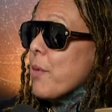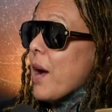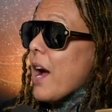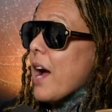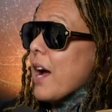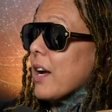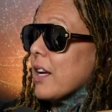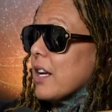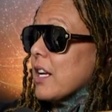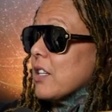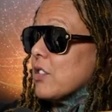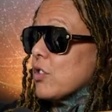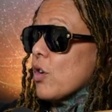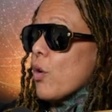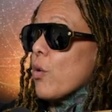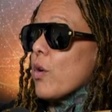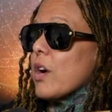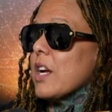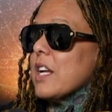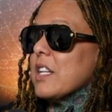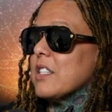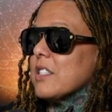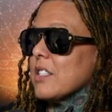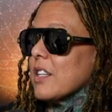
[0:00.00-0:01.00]
back. Yeah.
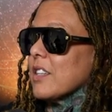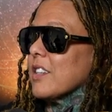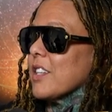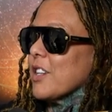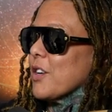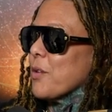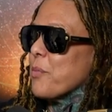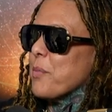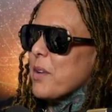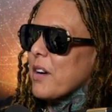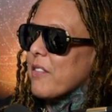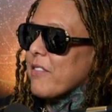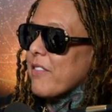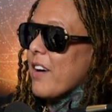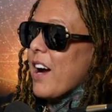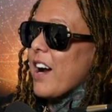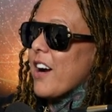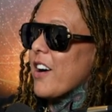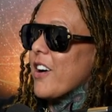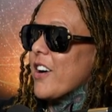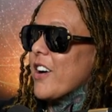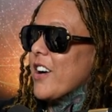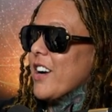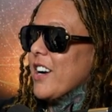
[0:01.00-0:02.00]
So it's a little bit of
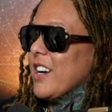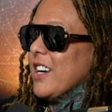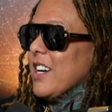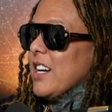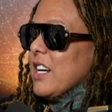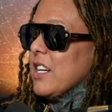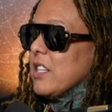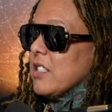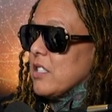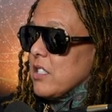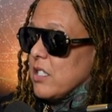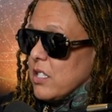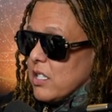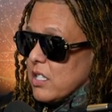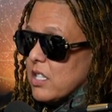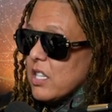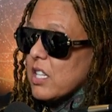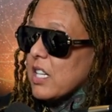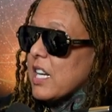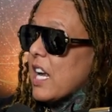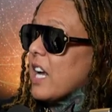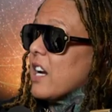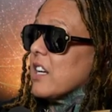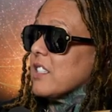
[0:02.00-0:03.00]
fire mm-hmm.
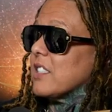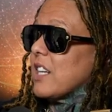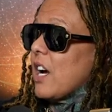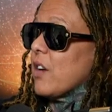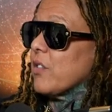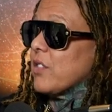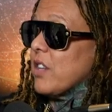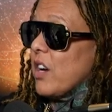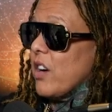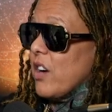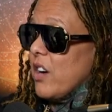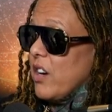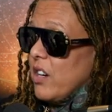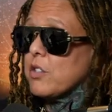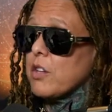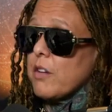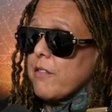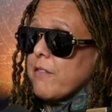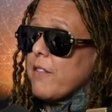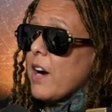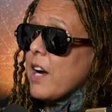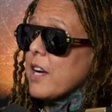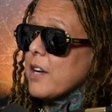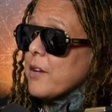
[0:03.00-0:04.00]
to get us out there yeah. to
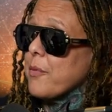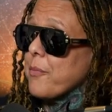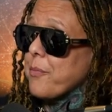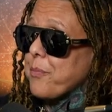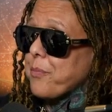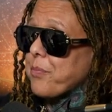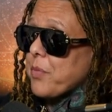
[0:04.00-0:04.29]
fight.